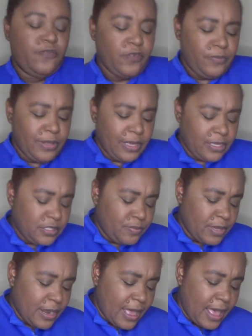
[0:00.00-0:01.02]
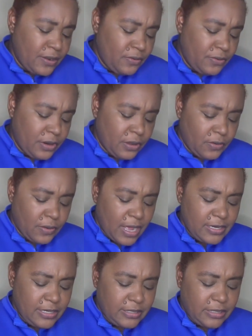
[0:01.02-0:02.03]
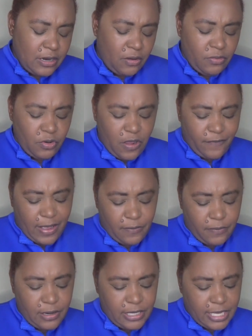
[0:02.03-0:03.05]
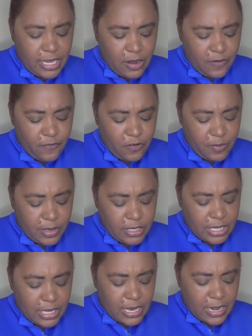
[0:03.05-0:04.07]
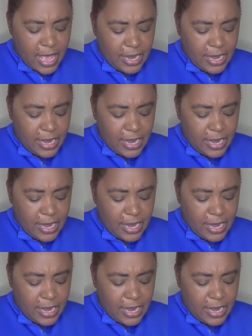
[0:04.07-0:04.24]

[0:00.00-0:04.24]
from NYX, but I don't know. I don't know if I really care for it because again,